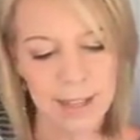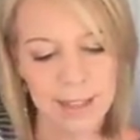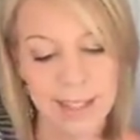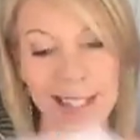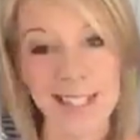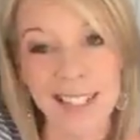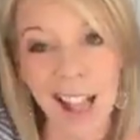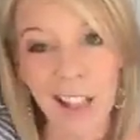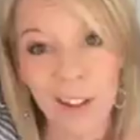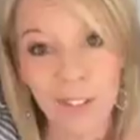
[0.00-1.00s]
This is
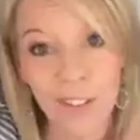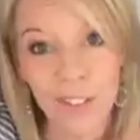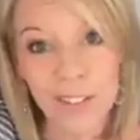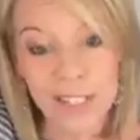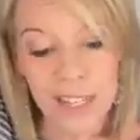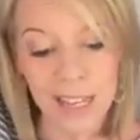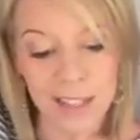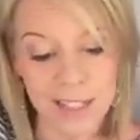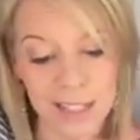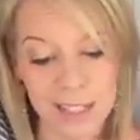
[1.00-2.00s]
$1.50.
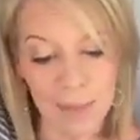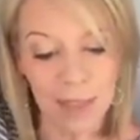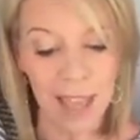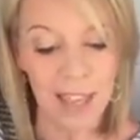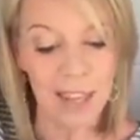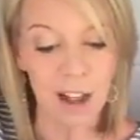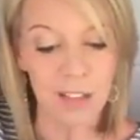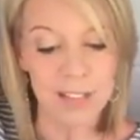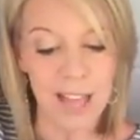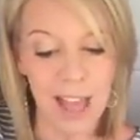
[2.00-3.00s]
This is something I eat all
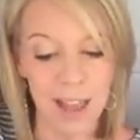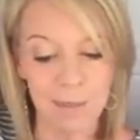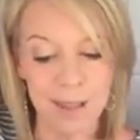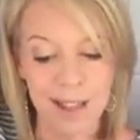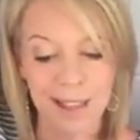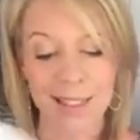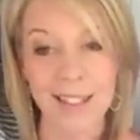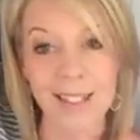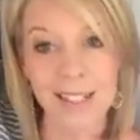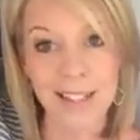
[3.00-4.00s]
the time.
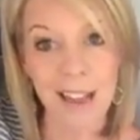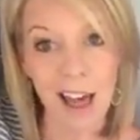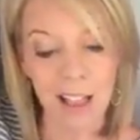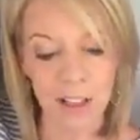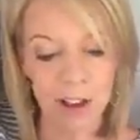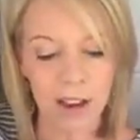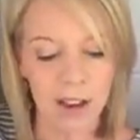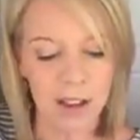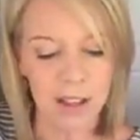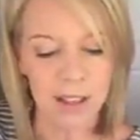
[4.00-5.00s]
This is a dollar.